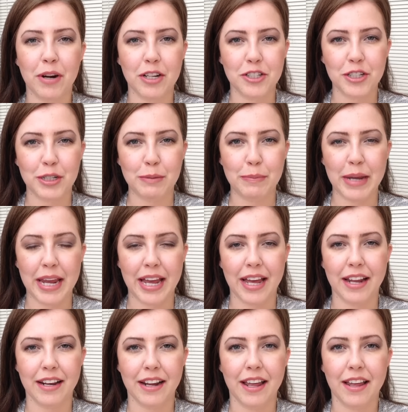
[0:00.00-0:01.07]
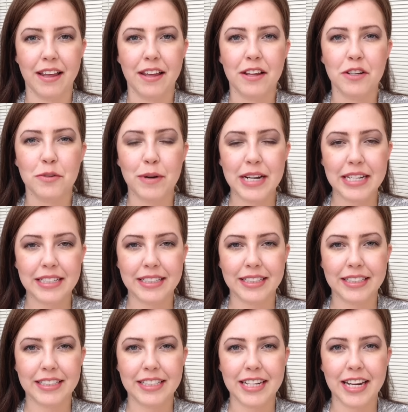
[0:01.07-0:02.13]
project pan
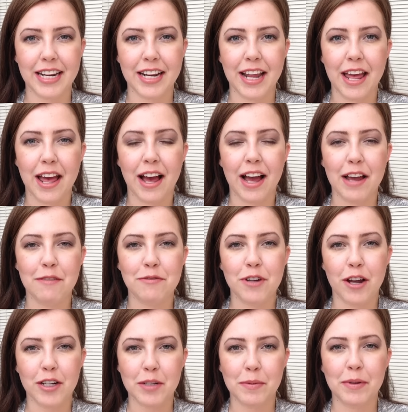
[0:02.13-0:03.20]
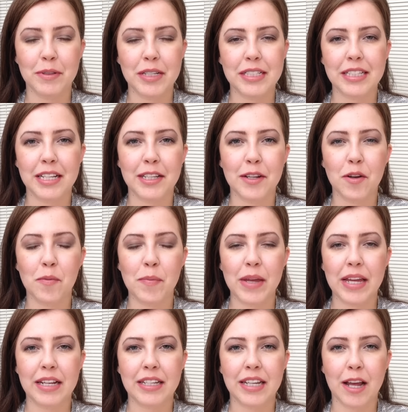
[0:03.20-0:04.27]
2016. I've talked about this a little
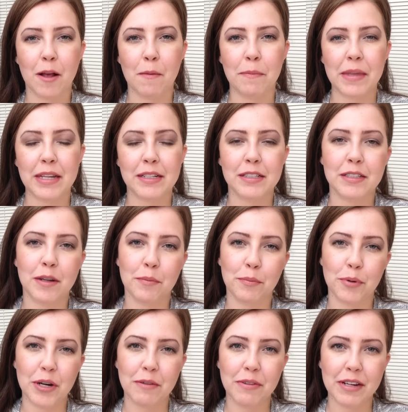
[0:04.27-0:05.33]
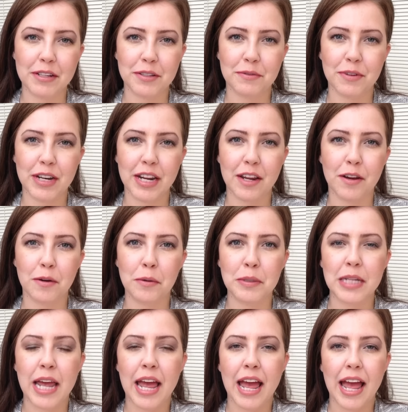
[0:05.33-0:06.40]
bit in some previous
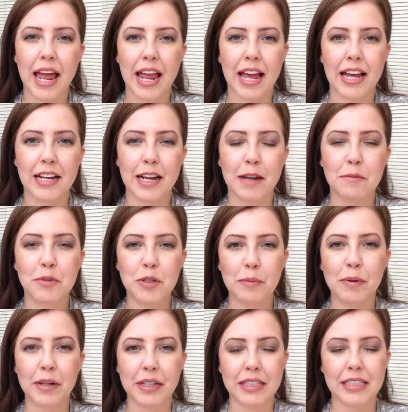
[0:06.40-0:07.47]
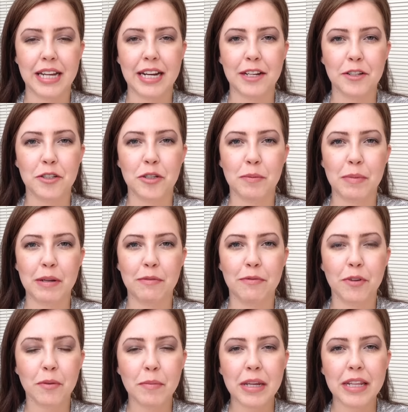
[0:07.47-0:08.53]
videos, and I'm super excited to be
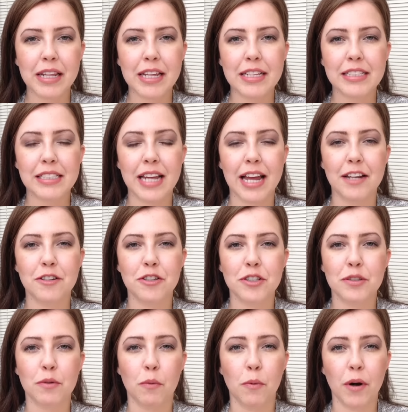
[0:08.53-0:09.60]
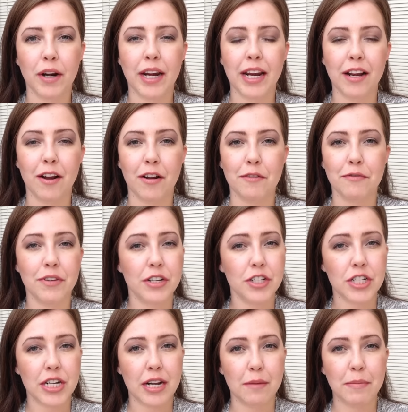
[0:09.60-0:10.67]
filming this and just working on
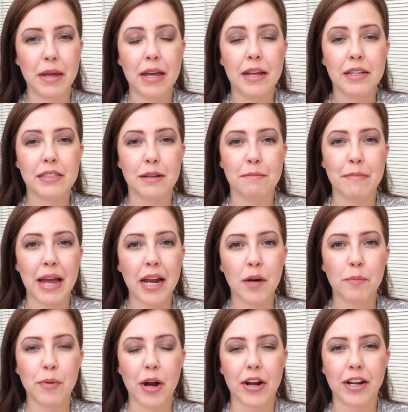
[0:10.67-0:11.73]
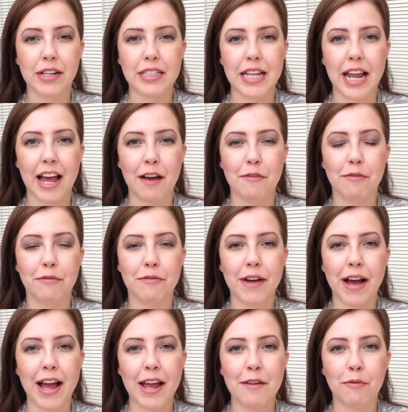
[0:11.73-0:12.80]
finishing up some MAC products. I have
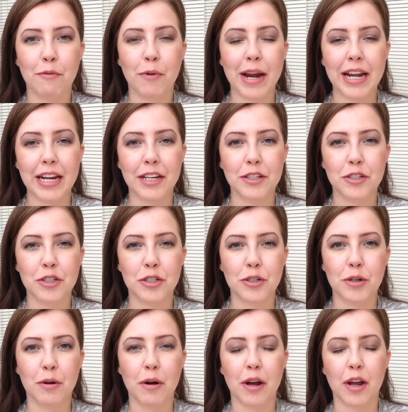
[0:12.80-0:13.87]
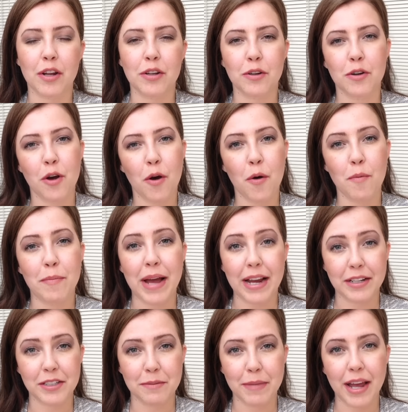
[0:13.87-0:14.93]
5 waiting to go
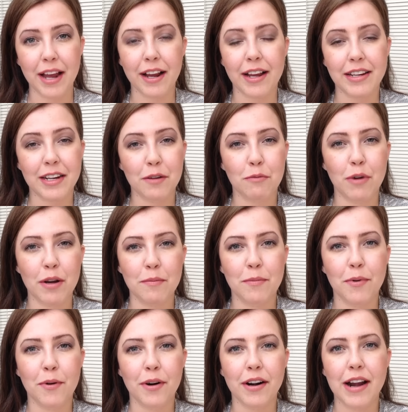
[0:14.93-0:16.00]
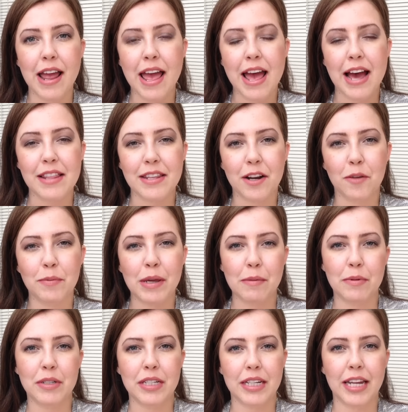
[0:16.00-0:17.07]
back to MAC. I need 1 more and then I'll be
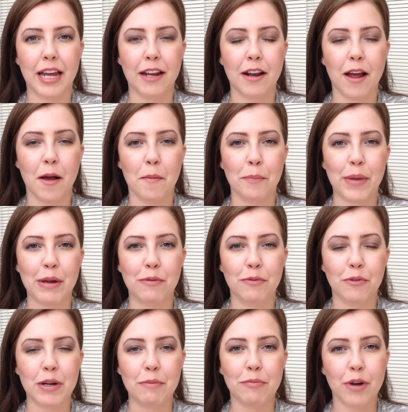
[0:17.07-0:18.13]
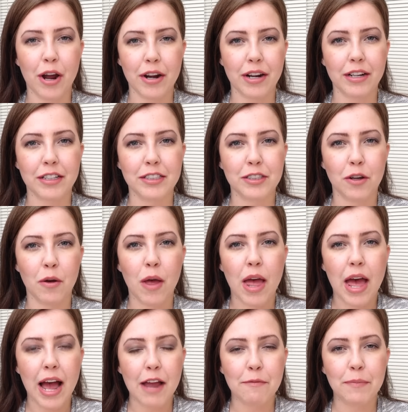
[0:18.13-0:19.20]
able to get my free products. So
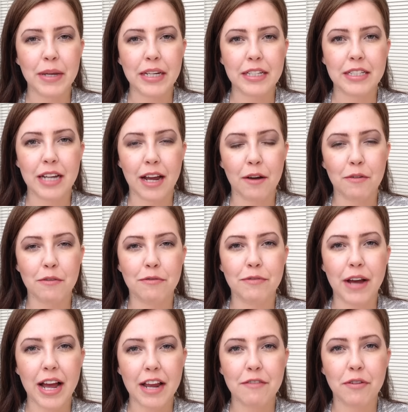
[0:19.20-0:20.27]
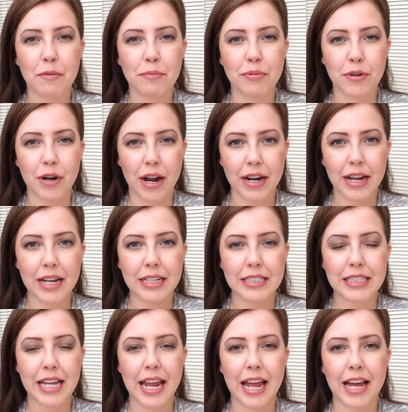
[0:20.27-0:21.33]
I've picked out 5
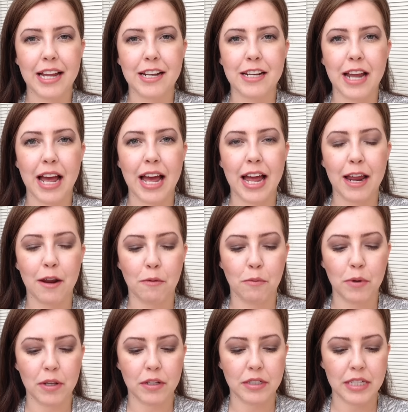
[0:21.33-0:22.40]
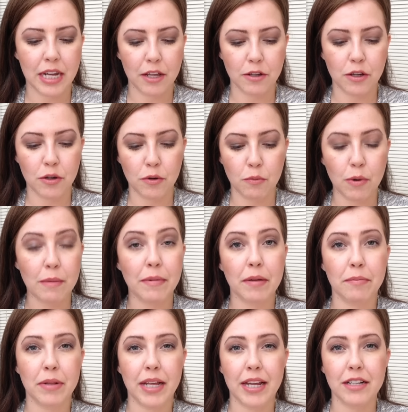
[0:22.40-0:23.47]
products and I will tell you what my
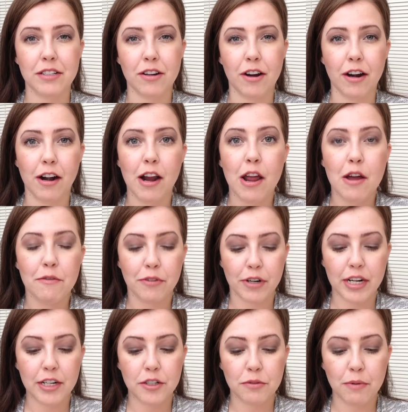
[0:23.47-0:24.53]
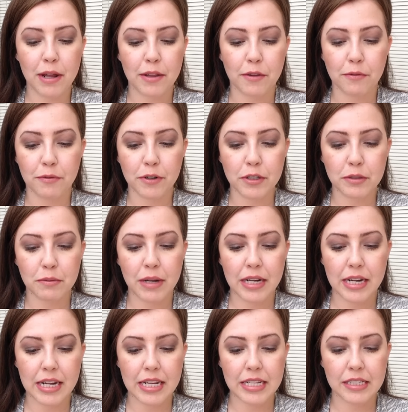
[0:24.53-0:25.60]
plans are for each one. The first
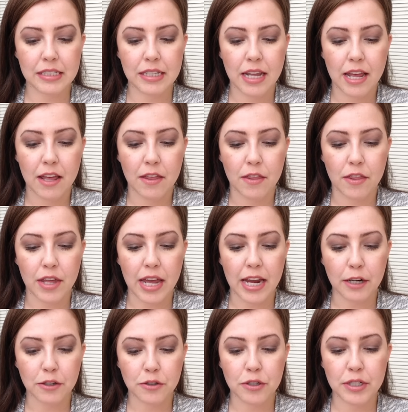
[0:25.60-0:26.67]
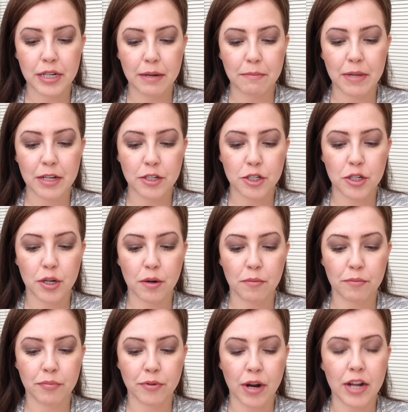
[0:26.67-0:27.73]
one is the Extra
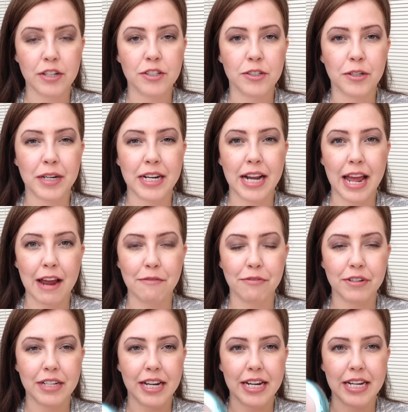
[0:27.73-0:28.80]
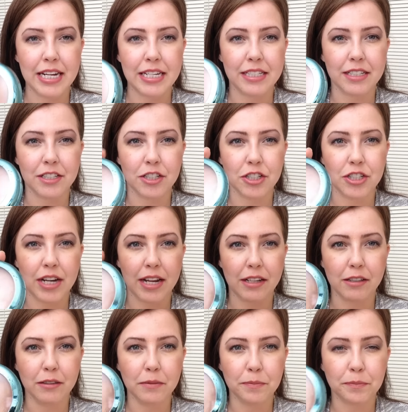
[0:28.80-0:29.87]
Dimension Bronzer in Aphrodite's
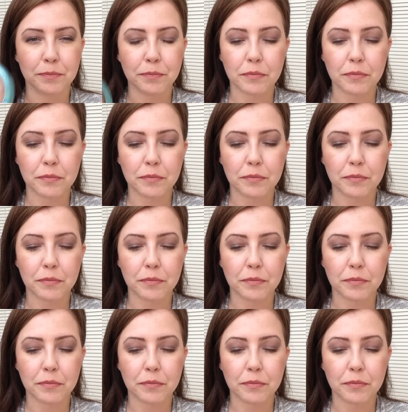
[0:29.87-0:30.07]
Shell.